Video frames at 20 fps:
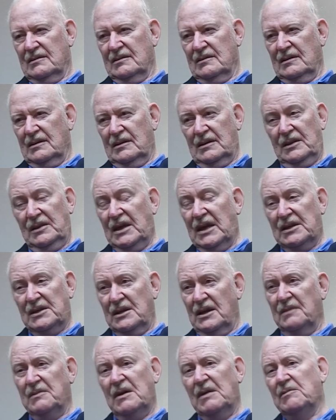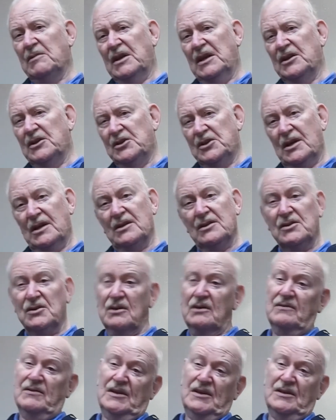and at that time that would get you out of the
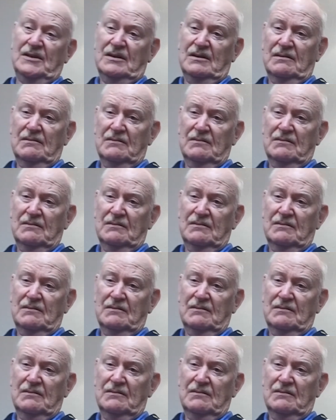service.